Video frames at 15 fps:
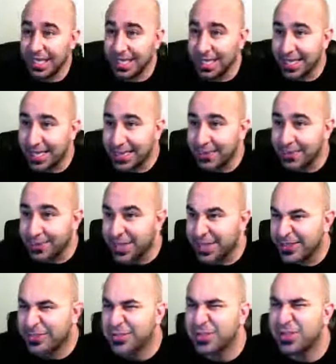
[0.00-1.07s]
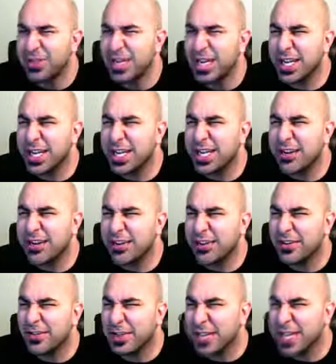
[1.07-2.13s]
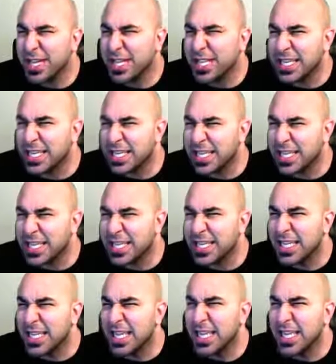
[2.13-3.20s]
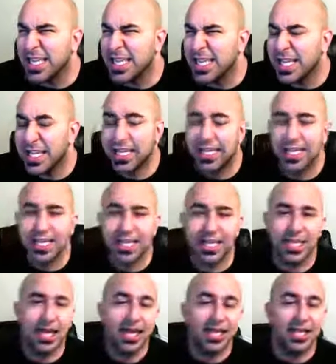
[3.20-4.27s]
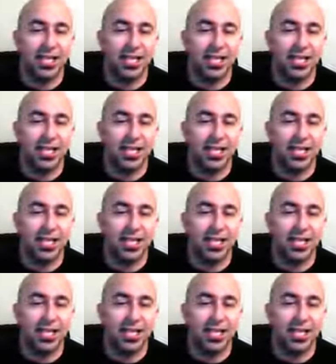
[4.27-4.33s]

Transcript: Let me double check there. I don't have my glasses on. 19th, yeah.